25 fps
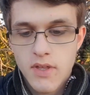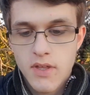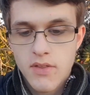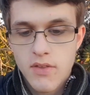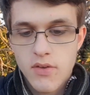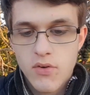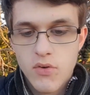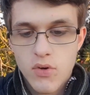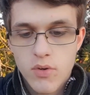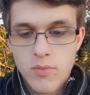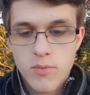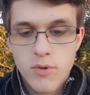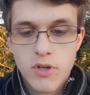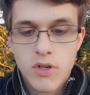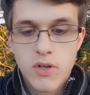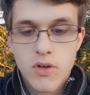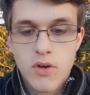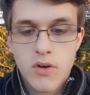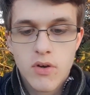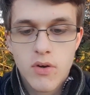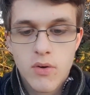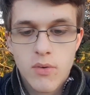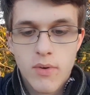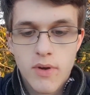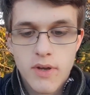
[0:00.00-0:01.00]
Norman
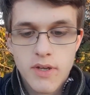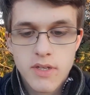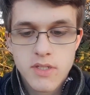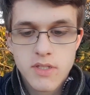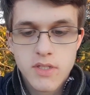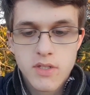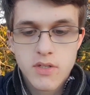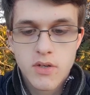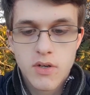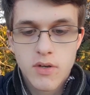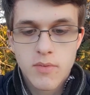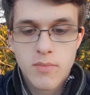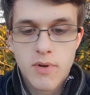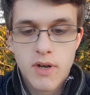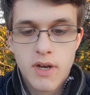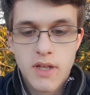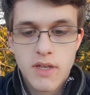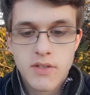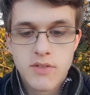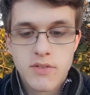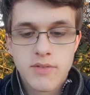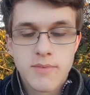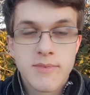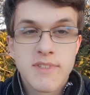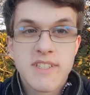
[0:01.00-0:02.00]
conquest took
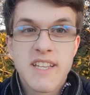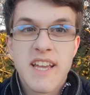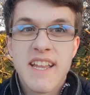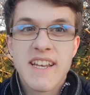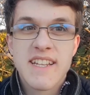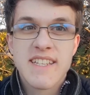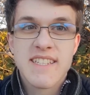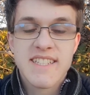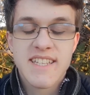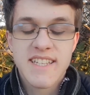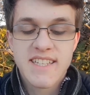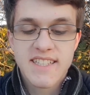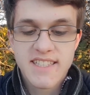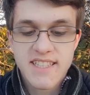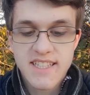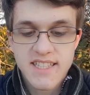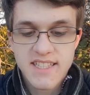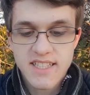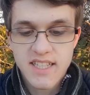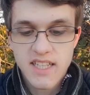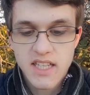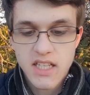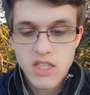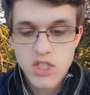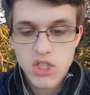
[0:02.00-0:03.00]
place from
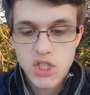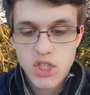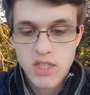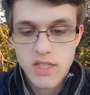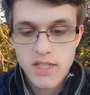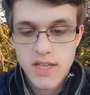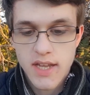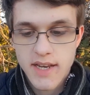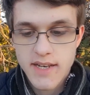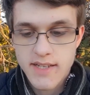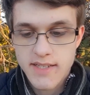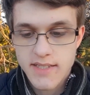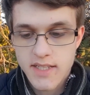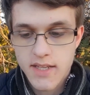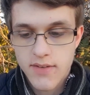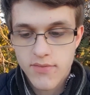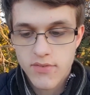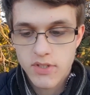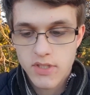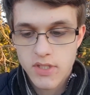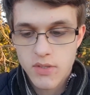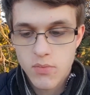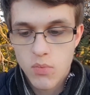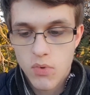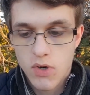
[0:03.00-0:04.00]
1066 to
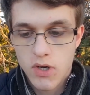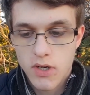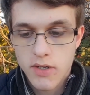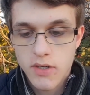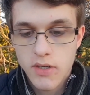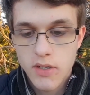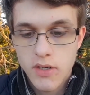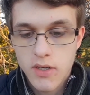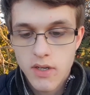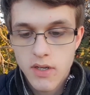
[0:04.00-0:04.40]
1071.